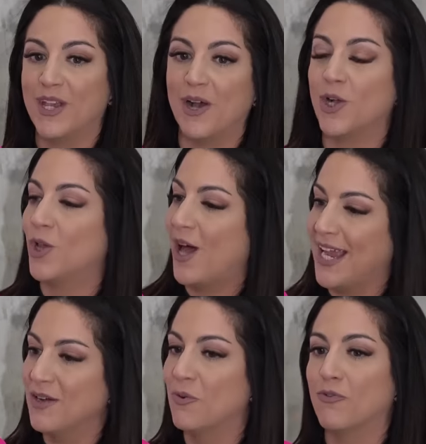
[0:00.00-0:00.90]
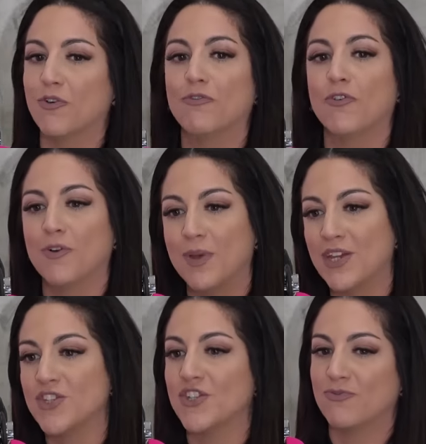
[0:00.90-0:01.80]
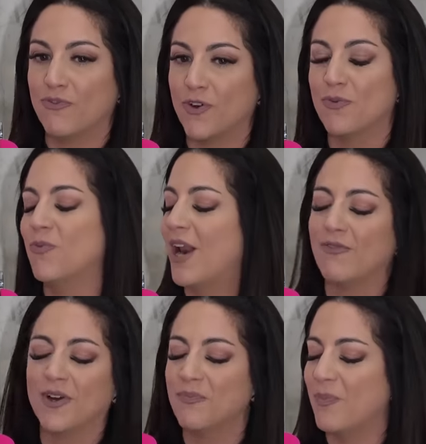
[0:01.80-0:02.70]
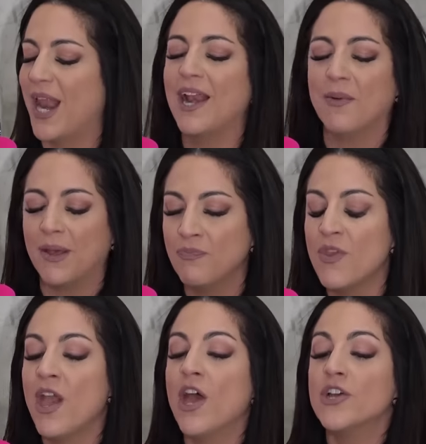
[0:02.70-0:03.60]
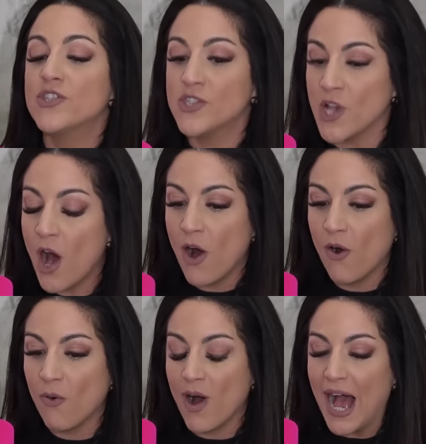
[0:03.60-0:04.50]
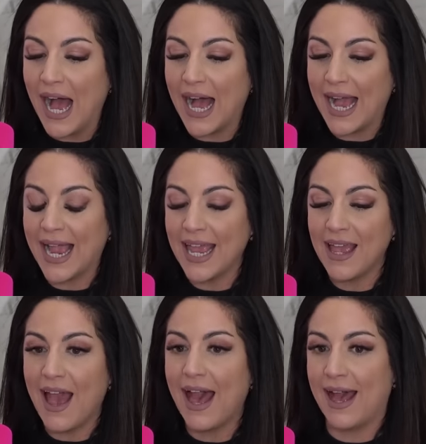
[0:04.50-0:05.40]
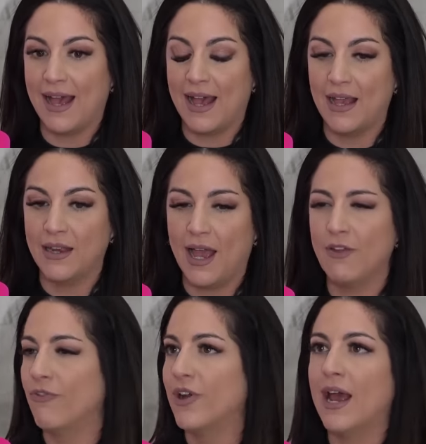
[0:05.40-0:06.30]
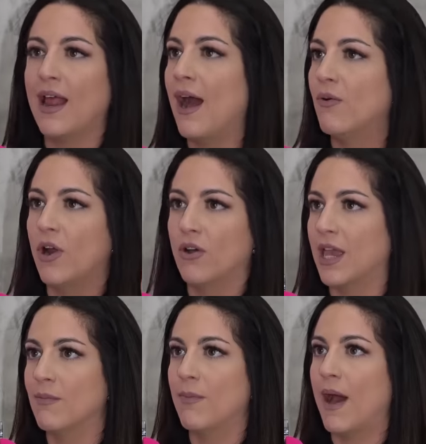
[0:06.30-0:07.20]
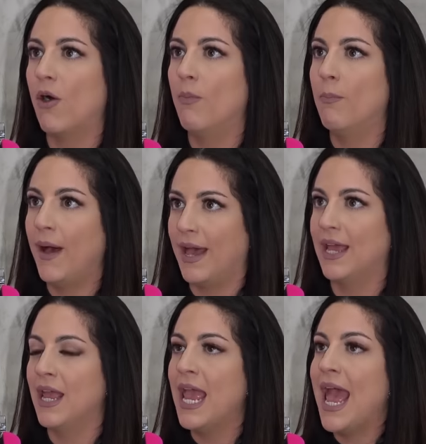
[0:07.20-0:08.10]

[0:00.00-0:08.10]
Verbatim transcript: like a client will refer me to for whatever. But anyway, so I forget how it all came about, but